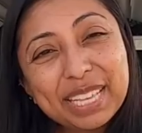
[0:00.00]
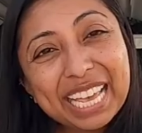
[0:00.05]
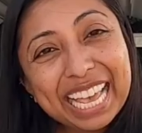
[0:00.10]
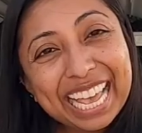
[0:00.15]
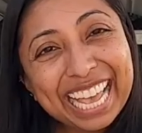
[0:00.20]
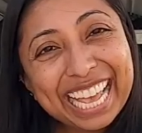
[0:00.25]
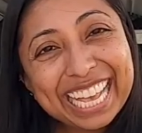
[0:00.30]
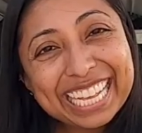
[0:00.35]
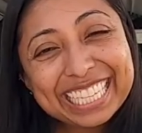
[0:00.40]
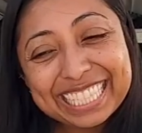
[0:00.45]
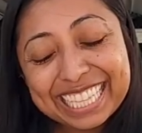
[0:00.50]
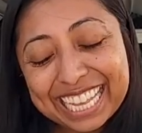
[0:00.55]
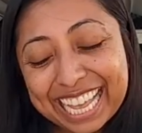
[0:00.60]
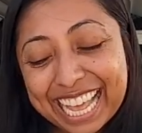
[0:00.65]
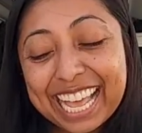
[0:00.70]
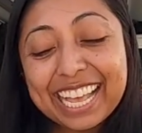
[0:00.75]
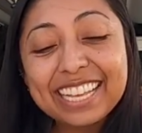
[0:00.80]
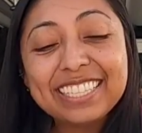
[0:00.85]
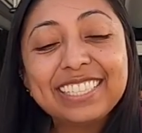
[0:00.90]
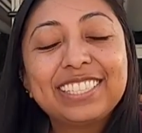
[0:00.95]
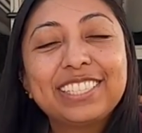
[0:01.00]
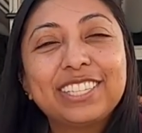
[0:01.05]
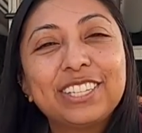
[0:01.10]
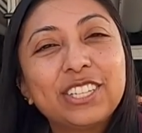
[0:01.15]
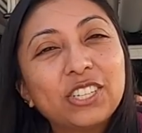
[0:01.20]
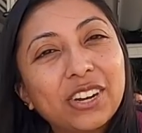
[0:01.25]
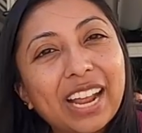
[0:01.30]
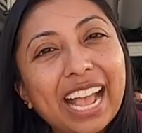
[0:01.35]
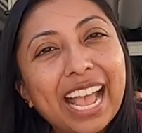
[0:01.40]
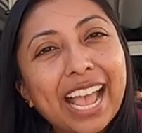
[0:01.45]
place is
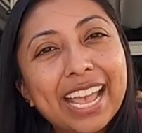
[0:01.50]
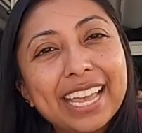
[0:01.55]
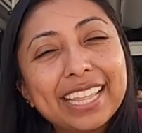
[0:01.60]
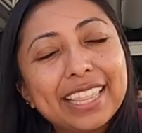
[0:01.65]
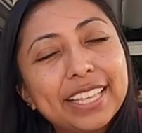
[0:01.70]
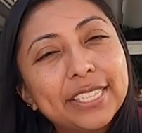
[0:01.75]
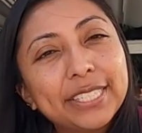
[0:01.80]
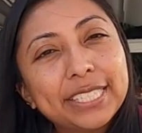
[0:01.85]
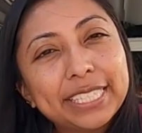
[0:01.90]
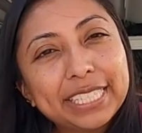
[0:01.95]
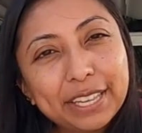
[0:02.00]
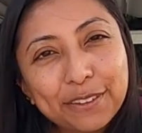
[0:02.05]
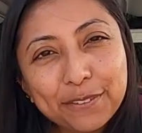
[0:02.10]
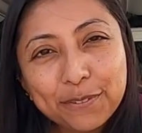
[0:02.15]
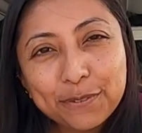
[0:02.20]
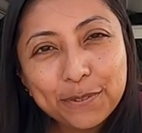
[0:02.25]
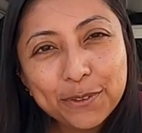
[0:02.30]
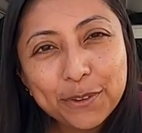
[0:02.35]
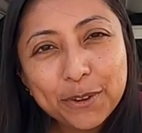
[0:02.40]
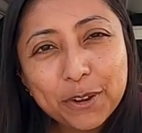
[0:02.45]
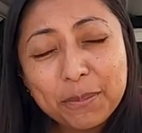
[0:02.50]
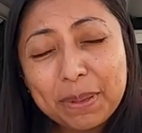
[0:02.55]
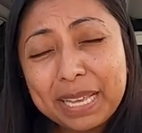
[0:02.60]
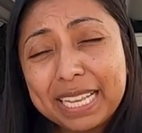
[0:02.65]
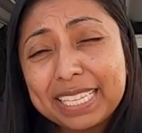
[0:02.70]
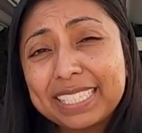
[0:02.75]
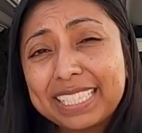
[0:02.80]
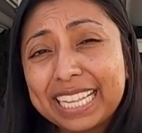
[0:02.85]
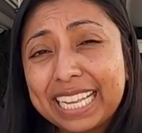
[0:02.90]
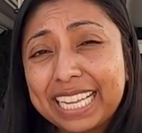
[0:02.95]
to try the seafood,
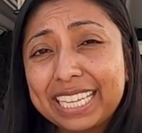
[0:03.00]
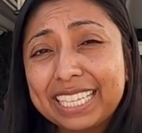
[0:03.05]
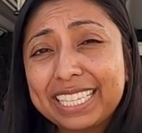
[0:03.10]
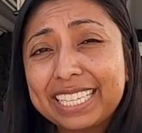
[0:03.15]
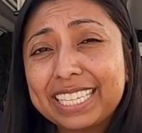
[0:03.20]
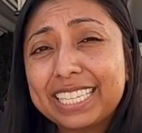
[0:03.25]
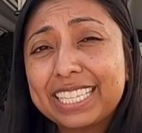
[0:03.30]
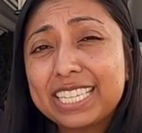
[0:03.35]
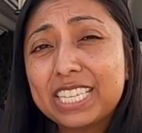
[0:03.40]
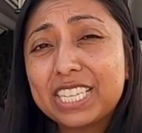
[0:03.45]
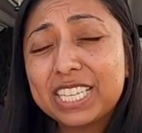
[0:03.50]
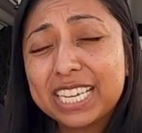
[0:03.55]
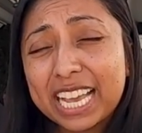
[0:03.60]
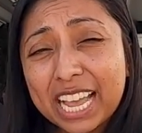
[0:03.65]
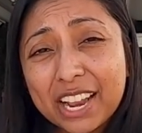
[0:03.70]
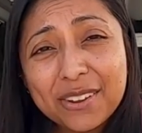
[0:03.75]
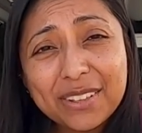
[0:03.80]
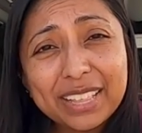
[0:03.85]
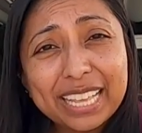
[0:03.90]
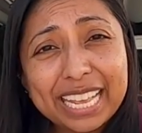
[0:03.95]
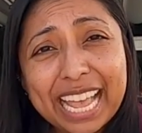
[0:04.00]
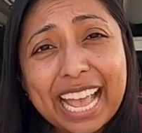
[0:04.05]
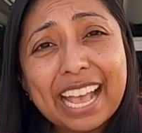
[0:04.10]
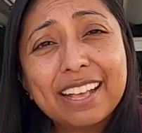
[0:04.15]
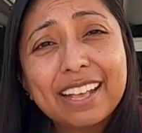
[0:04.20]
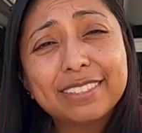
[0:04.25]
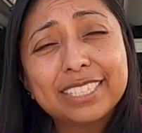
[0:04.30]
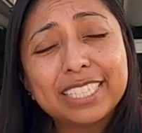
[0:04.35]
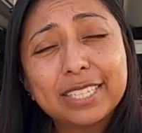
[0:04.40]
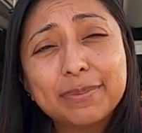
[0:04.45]
because they generally
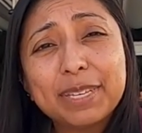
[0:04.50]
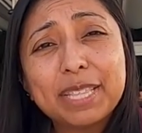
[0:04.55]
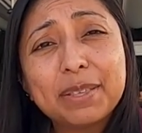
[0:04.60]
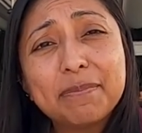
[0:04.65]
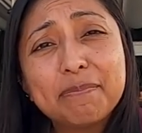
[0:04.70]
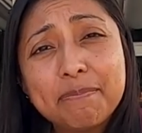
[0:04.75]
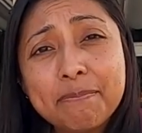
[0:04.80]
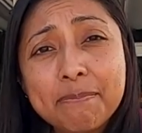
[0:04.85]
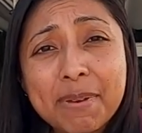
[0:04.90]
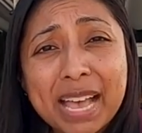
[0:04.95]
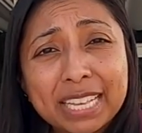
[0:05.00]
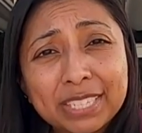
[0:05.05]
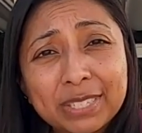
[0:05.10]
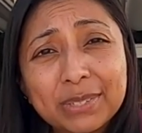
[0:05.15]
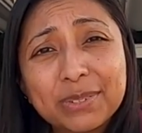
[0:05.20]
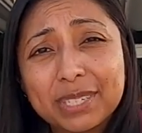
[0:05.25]
have some of the best